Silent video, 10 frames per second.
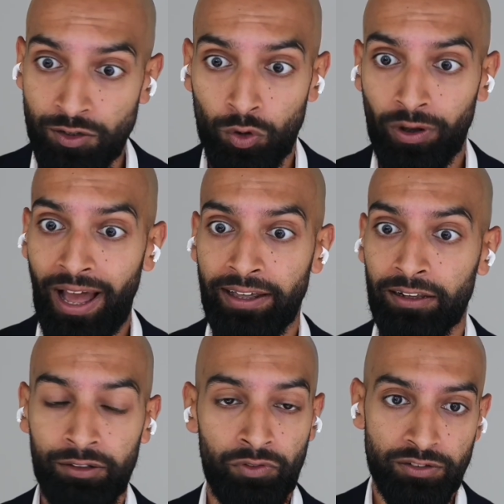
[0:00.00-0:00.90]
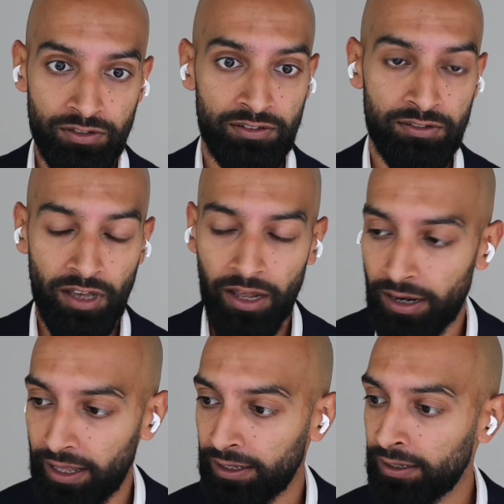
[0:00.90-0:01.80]
organically versus
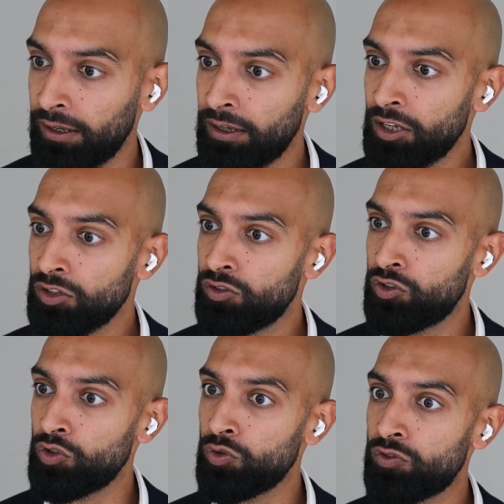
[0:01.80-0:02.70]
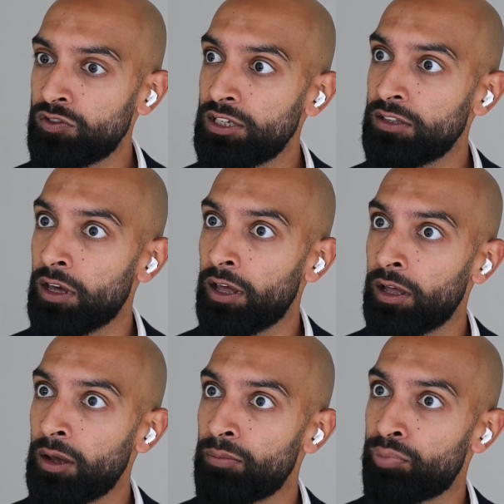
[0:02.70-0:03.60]
internally. Do you see that
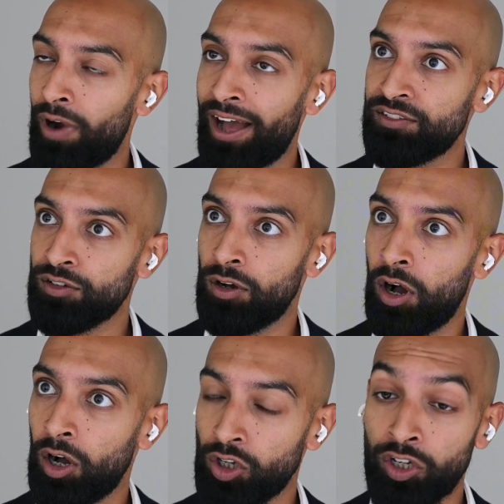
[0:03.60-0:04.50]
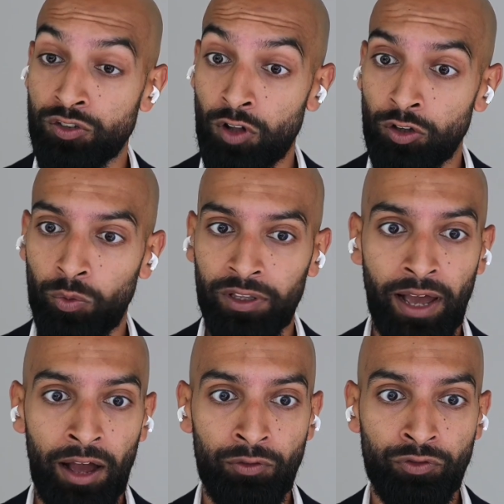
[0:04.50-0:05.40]
brands are going to start doing
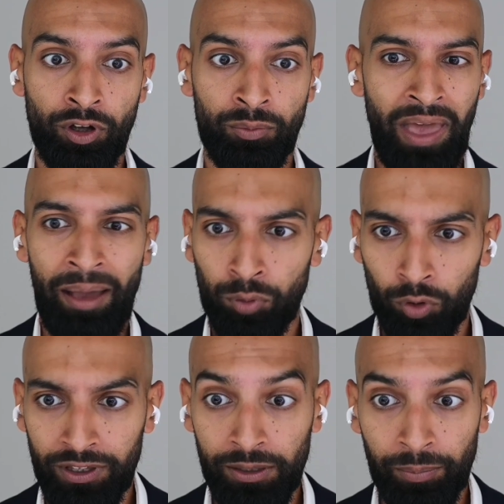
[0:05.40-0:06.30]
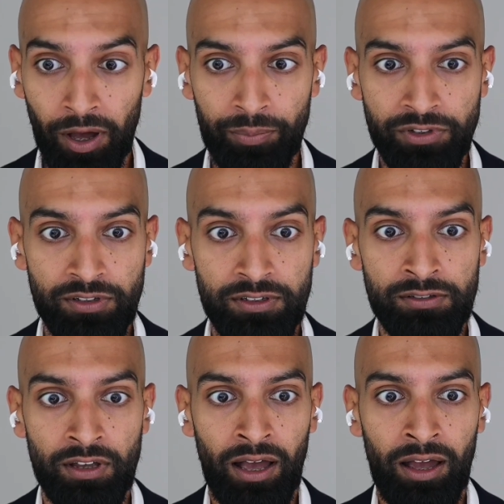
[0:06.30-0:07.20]
that for employee
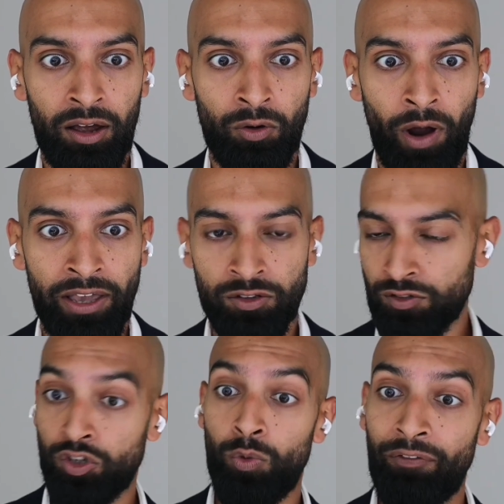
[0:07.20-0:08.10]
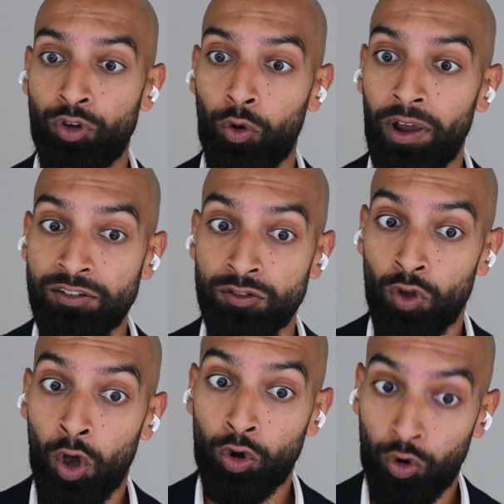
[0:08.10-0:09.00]
purposes, right? It's like you have creators
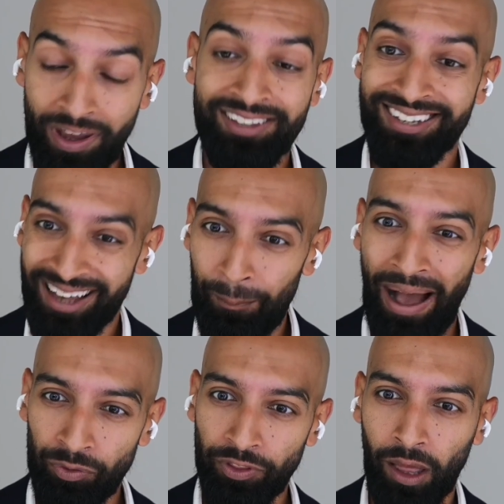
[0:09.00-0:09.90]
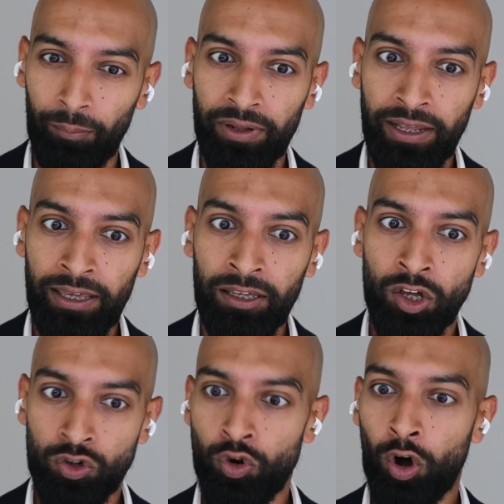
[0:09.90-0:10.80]
creating about the company,
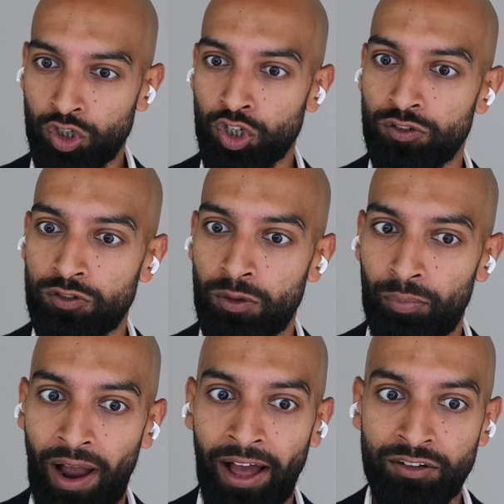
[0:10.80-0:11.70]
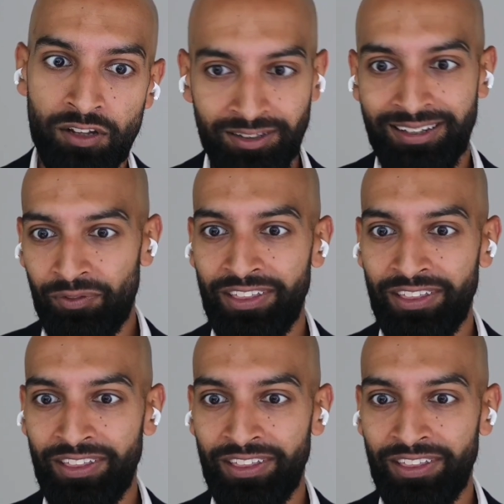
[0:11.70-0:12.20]
not just the brand, and giving